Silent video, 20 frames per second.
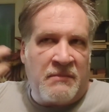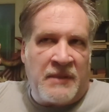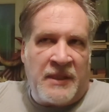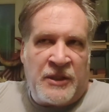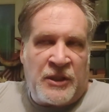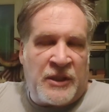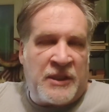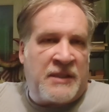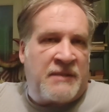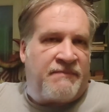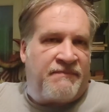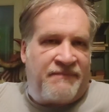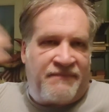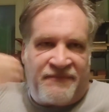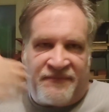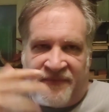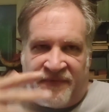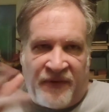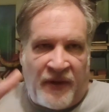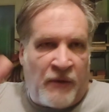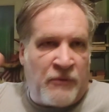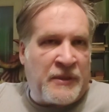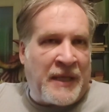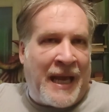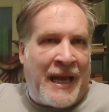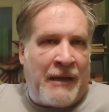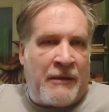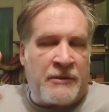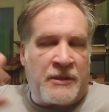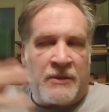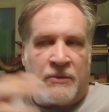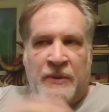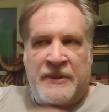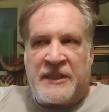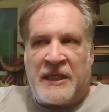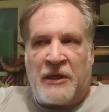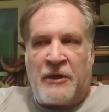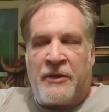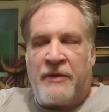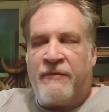just flows out once
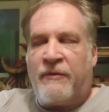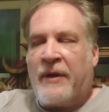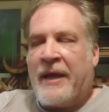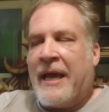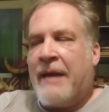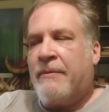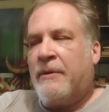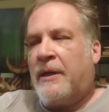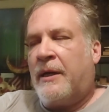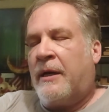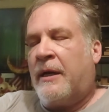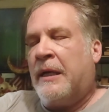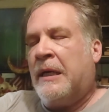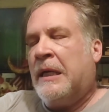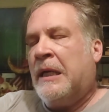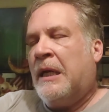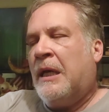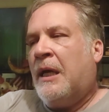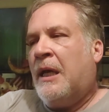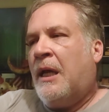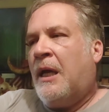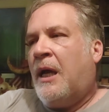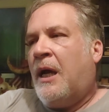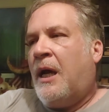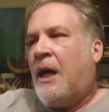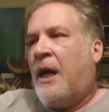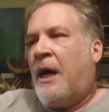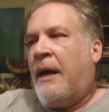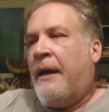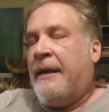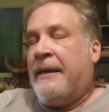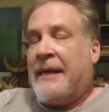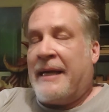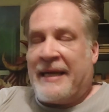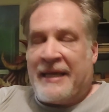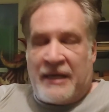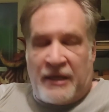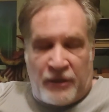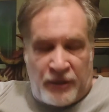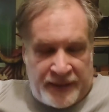I learn the vocabulary. And I
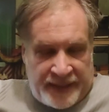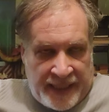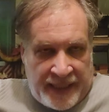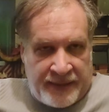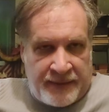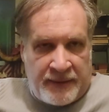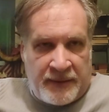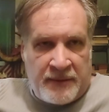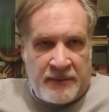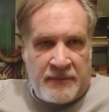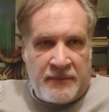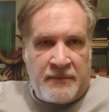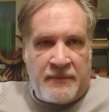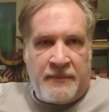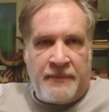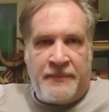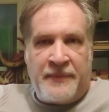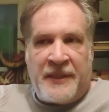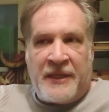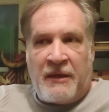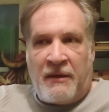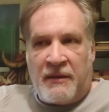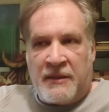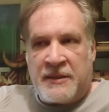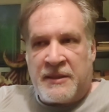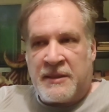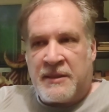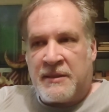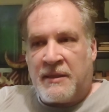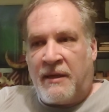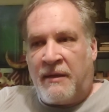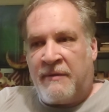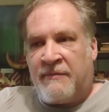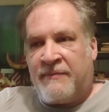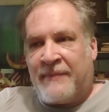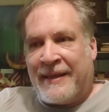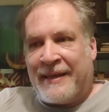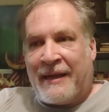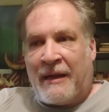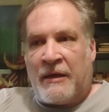can understand, because of
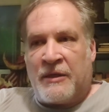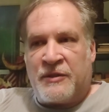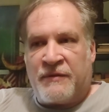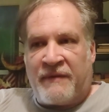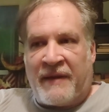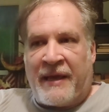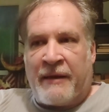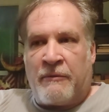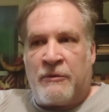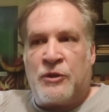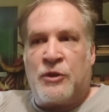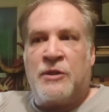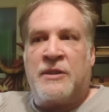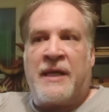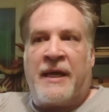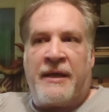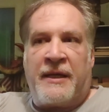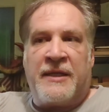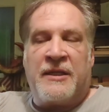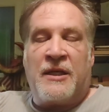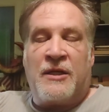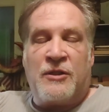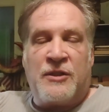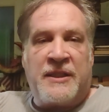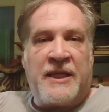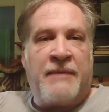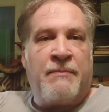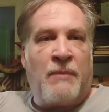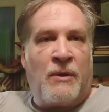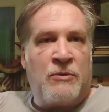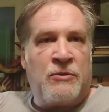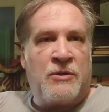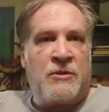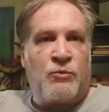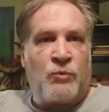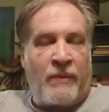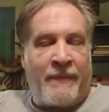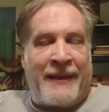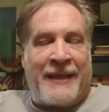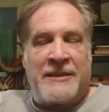my knowledge of languages, I can understand most
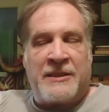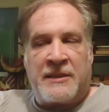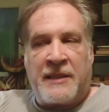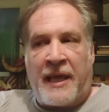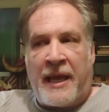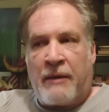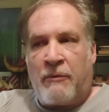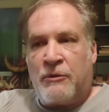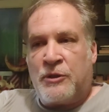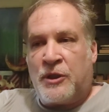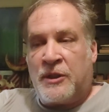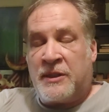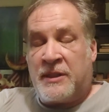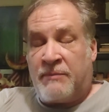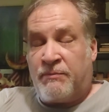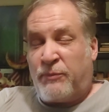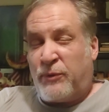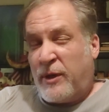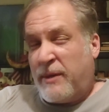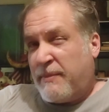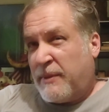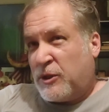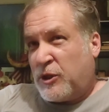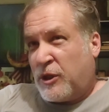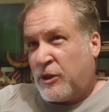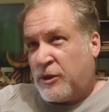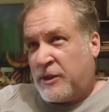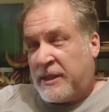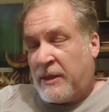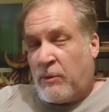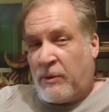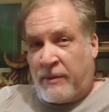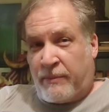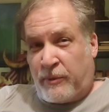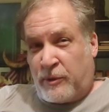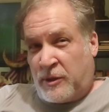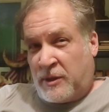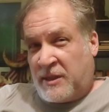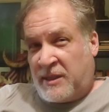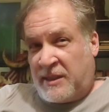Romance languages and pretty much understand what the
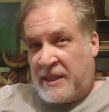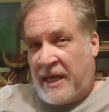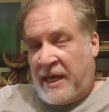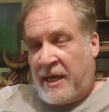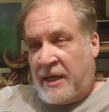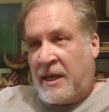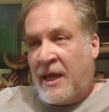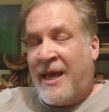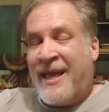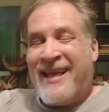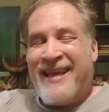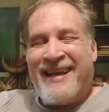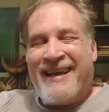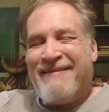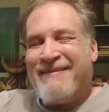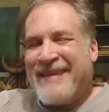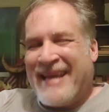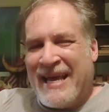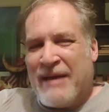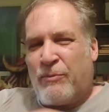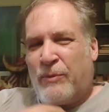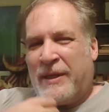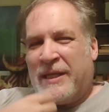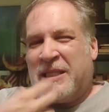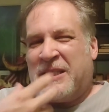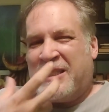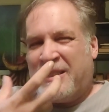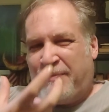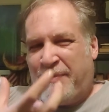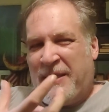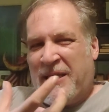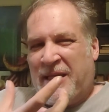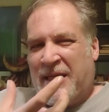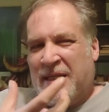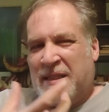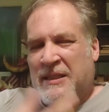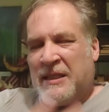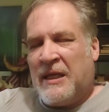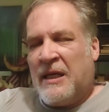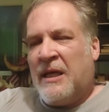person's saying. I can't really speak
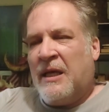it,